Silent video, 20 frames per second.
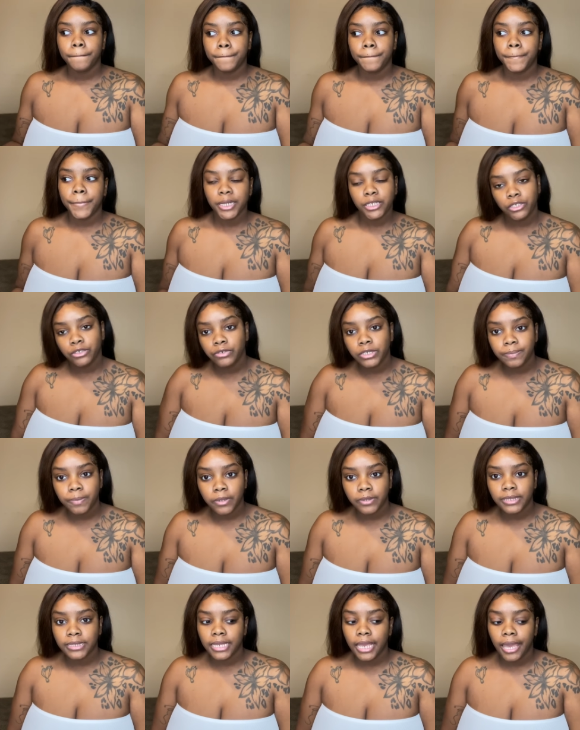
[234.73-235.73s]
But you was
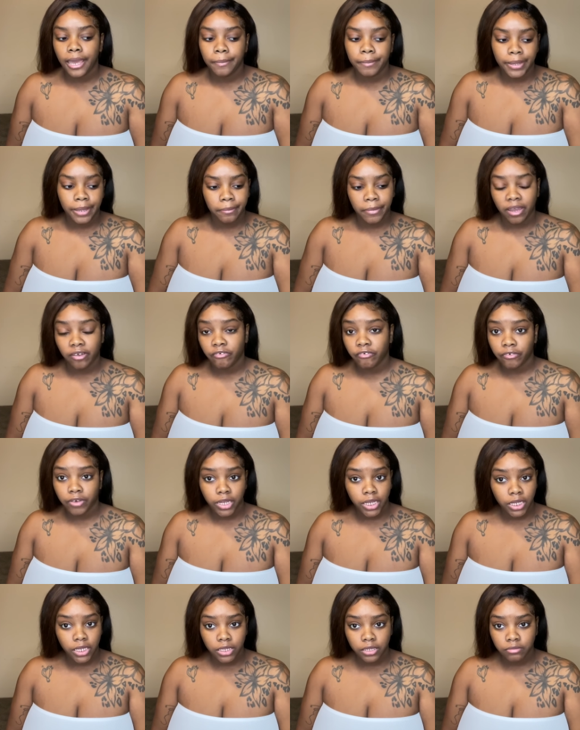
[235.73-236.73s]
supposed to have been my
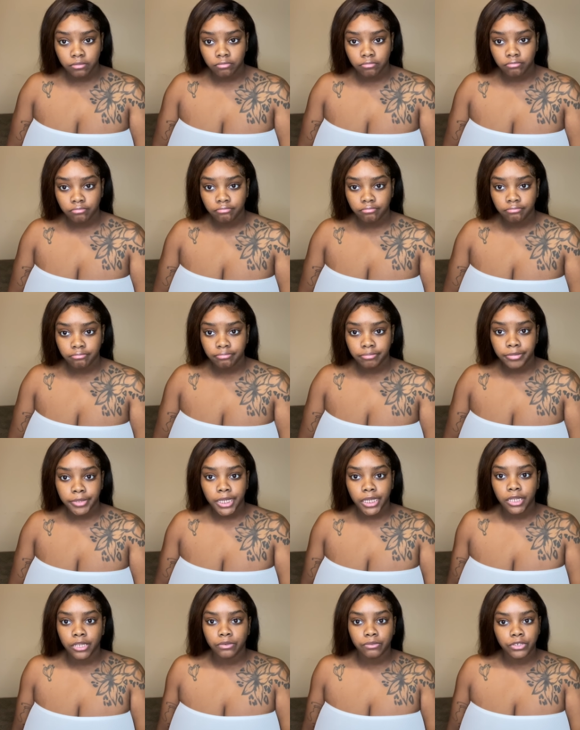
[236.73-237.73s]
friend.
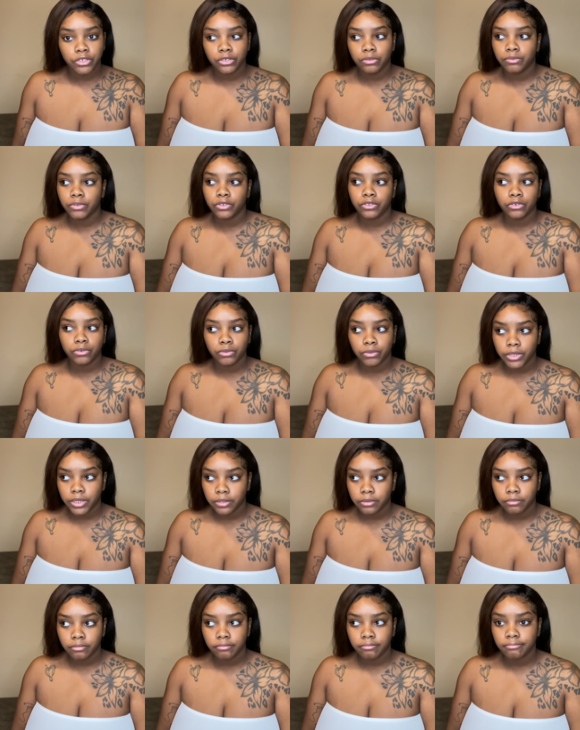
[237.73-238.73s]
And look what you was
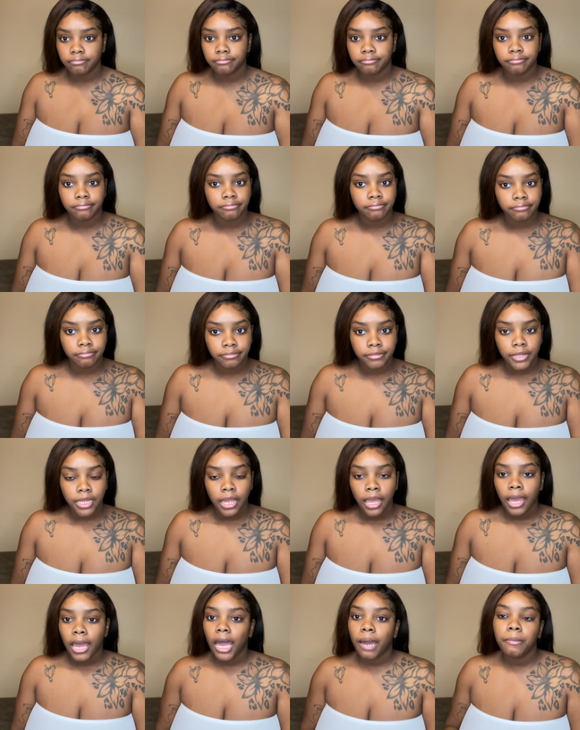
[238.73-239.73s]
doing.
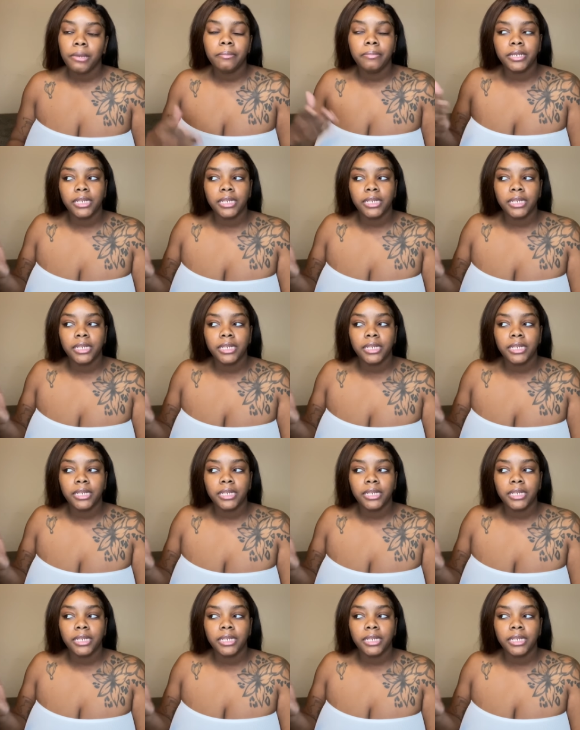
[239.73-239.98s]
I mean, but